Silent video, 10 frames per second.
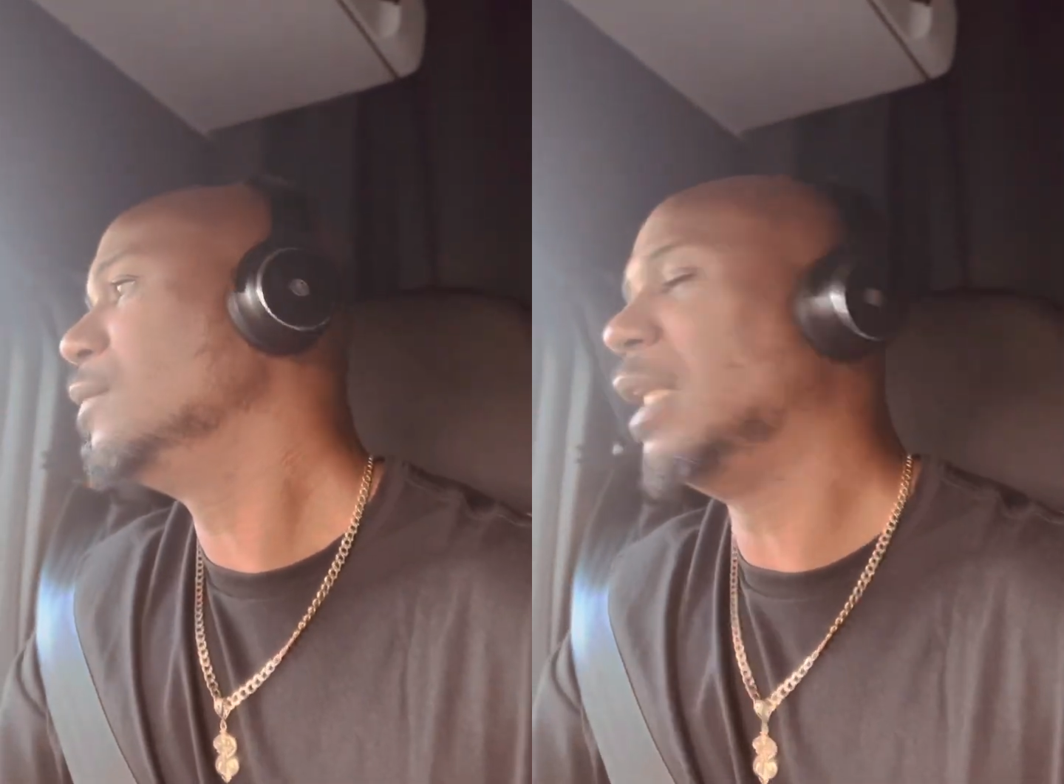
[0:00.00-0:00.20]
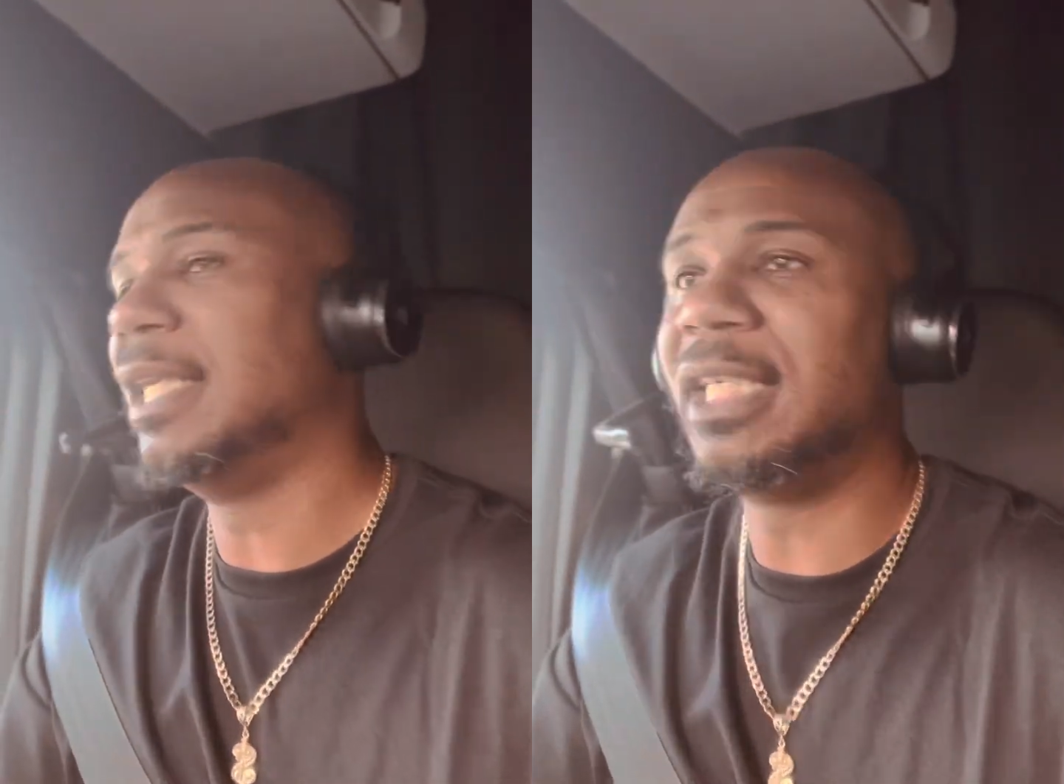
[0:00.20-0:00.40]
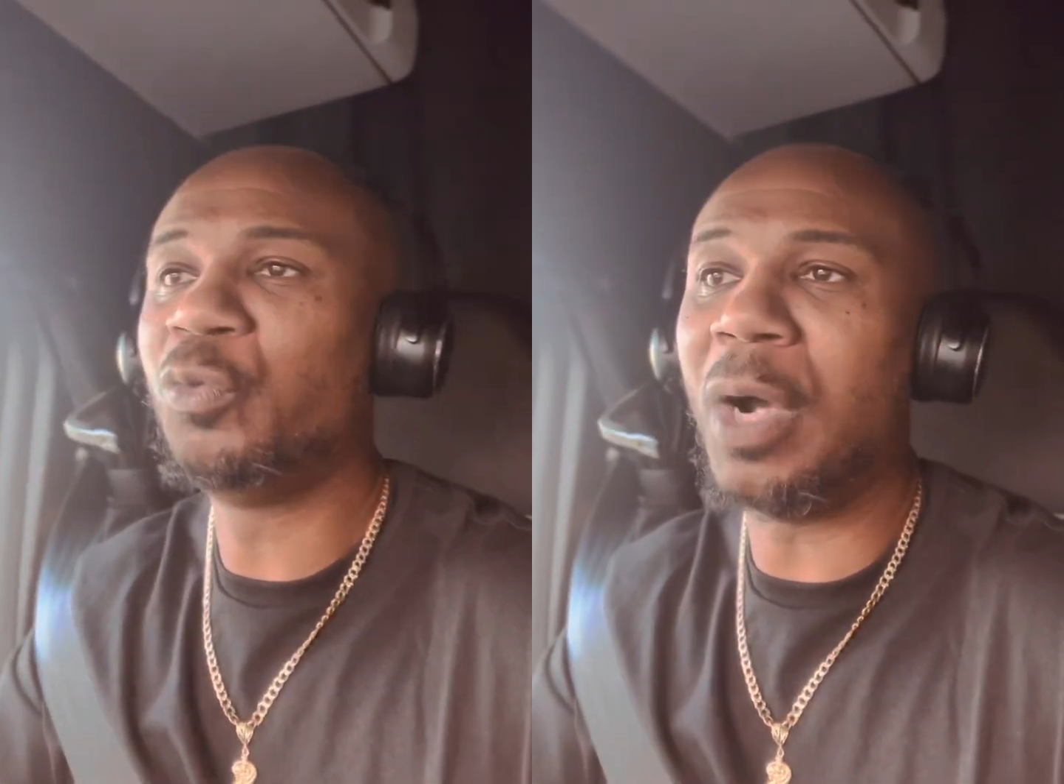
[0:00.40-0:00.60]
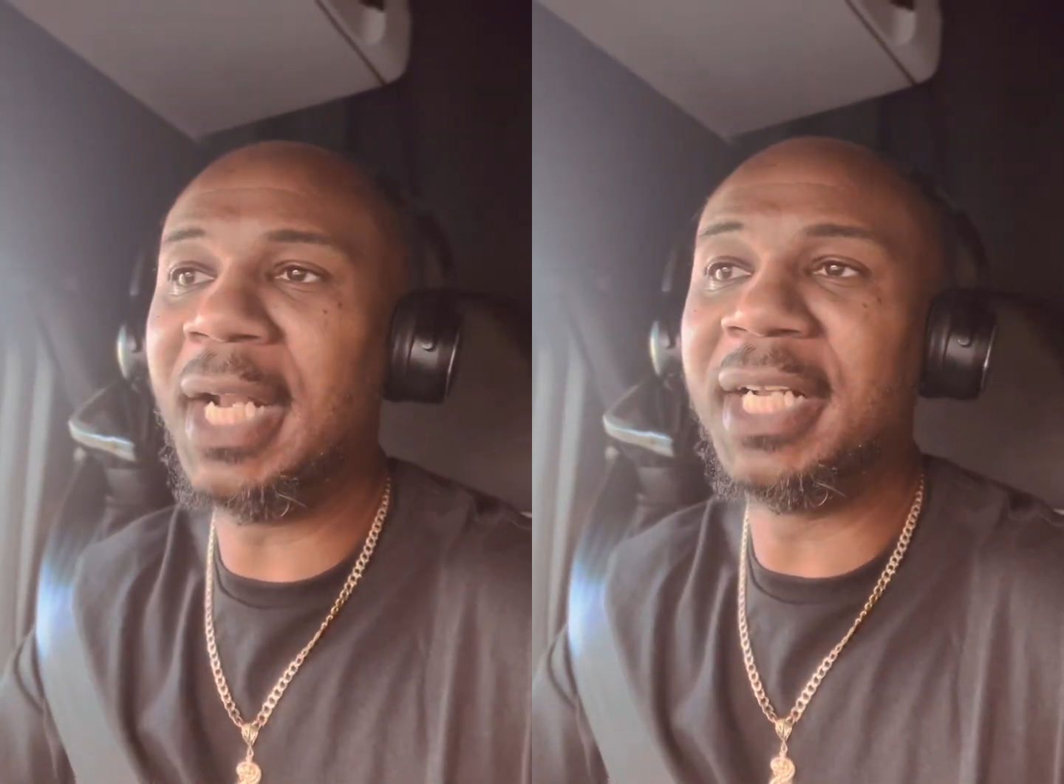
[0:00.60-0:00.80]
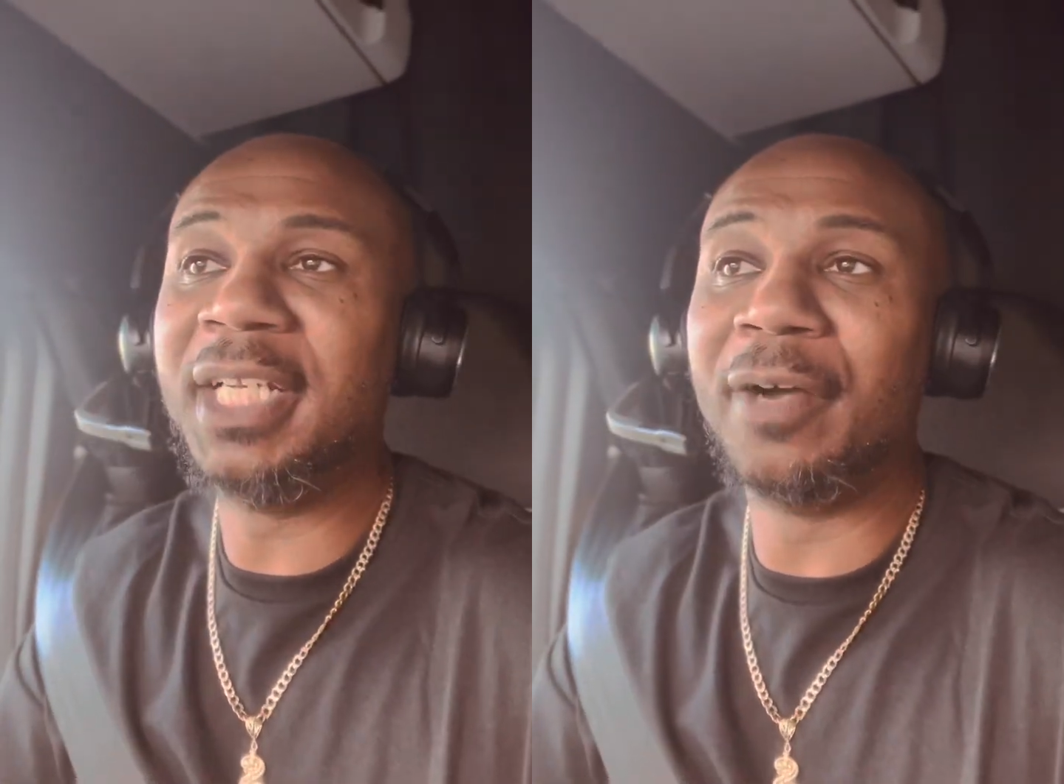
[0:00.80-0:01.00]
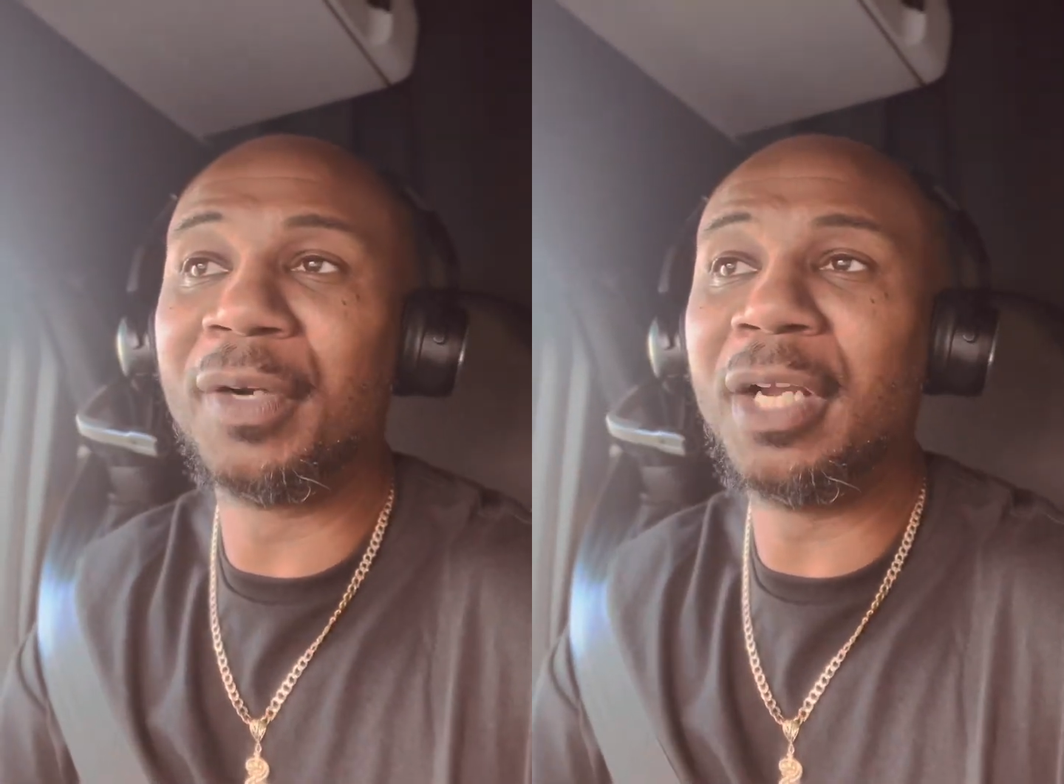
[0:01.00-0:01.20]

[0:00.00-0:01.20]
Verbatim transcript: And that's why they never